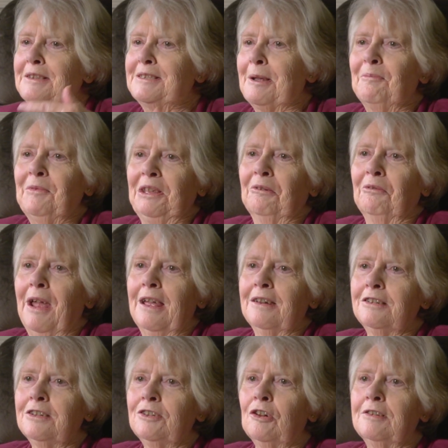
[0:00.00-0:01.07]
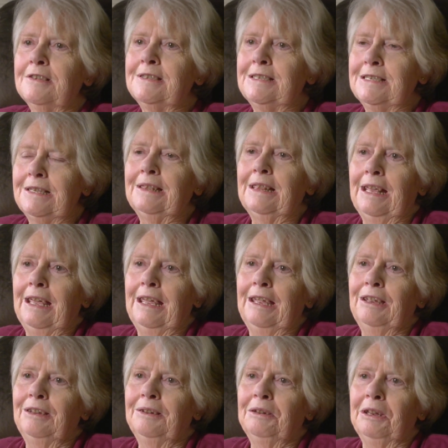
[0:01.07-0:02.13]
something around it, and I'd sit
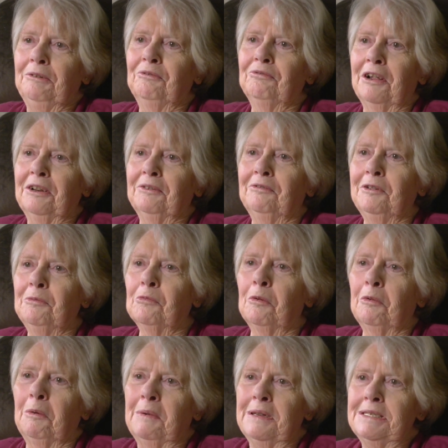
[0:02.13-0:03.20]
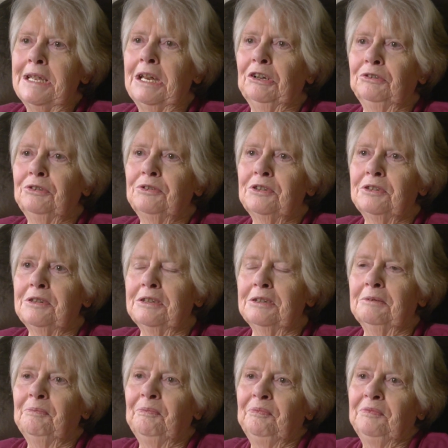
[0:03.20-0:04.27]
there in front of him while we went down to
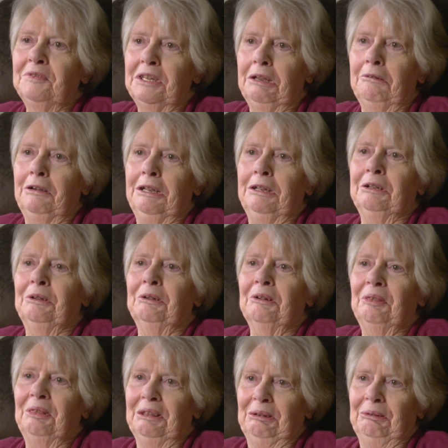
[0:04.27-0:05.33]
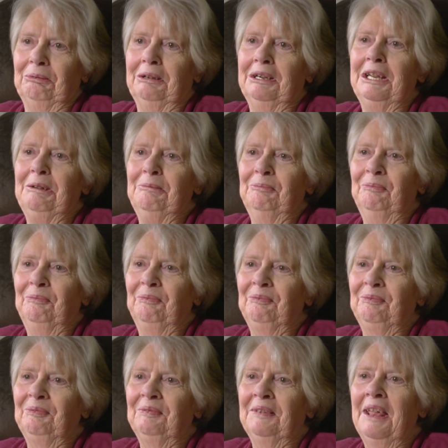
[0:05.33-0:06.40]
the dairy and got the cream.
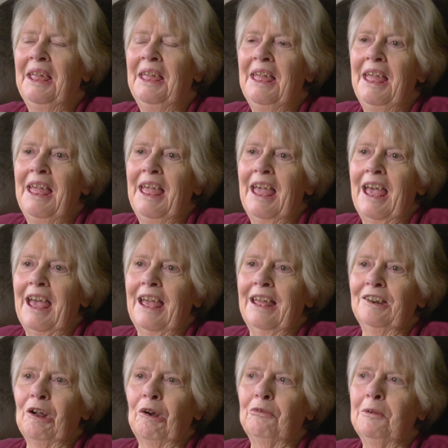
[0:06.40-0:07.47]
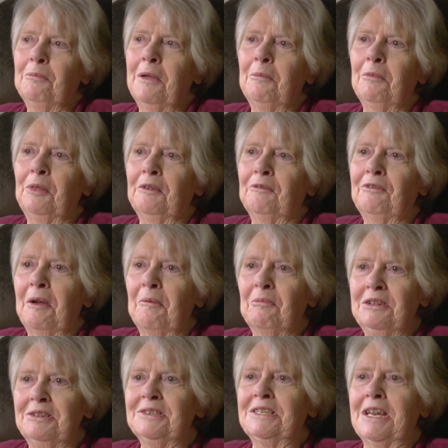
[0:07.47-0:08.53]
And I remember the fun
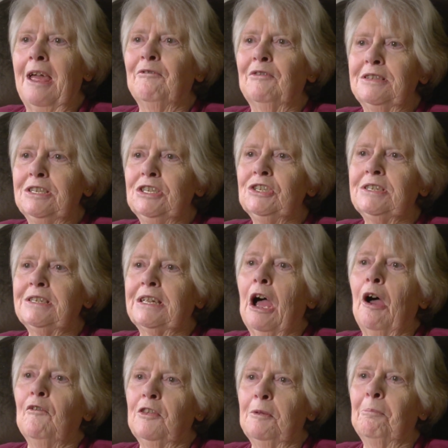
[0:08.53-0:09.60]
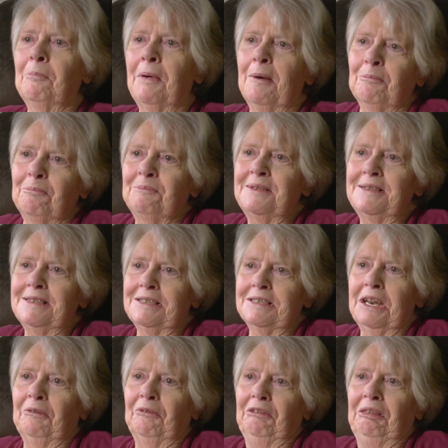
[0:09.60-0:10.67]
we used to have as he used to go over the bumps
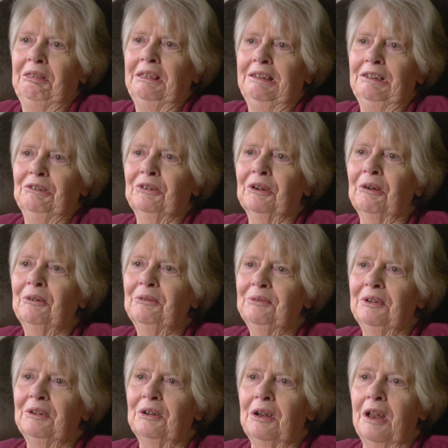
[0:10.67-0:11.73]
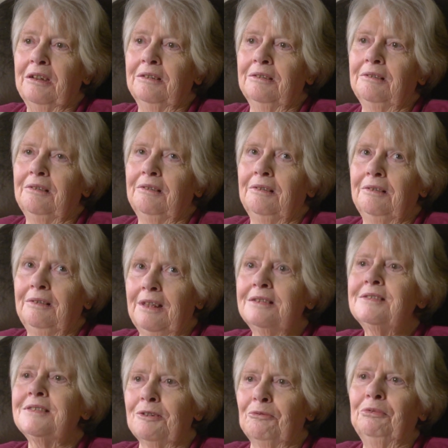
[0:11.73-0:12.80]
and everything, you know, and
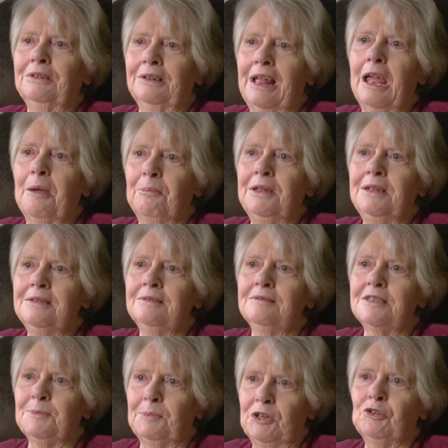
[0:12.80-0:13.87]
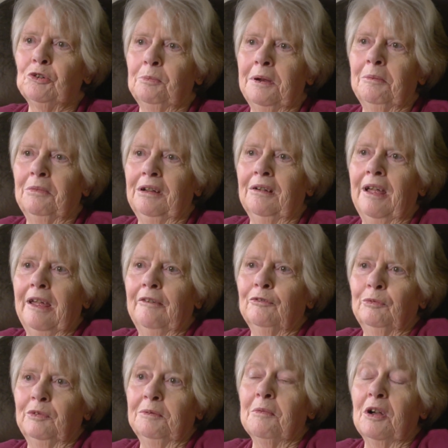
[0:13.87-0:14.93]
that's a real happy, special memory I have
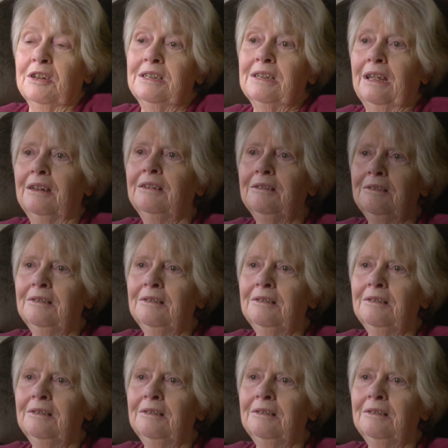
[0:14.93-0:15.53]
with my dad.